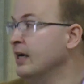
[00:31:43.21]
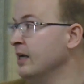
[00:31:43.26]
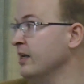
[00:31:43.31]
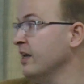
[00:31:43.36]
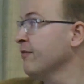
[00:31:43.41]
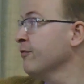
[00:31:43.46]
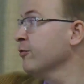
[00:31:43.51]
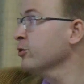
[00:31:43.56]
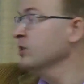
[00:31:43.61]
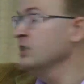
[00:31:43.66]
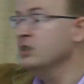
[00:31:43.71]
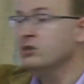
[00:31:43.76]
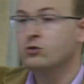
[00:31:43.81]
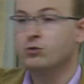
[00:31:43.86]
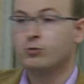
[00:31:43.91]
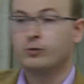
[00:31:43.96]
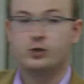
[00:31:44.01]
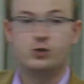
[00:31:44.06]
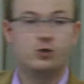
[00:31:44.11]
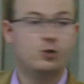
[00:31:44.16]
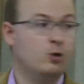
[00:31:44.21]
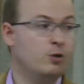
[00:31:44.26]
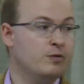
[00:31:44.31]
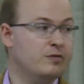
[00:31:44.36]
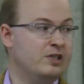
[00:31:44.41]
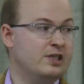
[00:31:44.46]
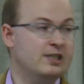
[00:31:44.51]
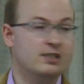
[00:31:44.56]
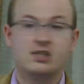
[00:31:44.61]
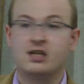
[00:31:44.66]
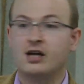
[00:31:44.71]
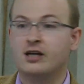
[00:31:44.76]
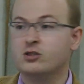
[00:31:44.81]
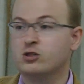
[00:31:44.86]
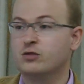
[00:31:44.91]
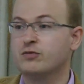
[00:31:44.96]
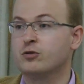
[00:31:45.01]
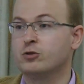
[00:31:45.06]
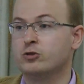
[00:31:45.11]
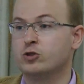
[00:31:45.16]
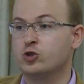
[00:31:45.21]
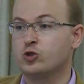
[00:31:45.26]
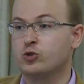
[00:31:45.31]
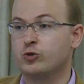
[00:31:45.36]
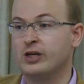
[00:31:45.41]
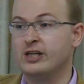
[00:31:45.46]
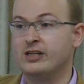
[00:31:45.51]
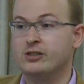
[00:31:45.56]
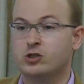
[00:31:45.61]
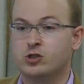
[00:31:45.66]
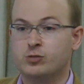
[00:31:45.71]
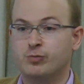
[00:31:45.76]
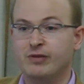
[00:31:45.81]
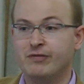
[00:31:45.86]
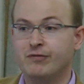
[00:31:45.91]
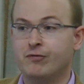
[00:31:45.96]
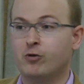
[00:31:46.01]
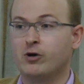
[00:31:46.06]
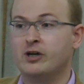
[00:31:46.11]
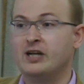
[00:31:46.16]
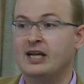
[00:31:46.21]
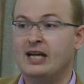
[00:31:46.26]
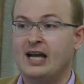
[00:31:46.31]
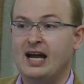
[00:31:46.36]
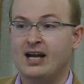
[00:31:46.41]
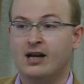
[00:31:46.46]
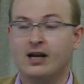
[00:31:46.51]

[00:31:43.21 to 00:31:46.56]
they first need to resolve these kinds of constraints before they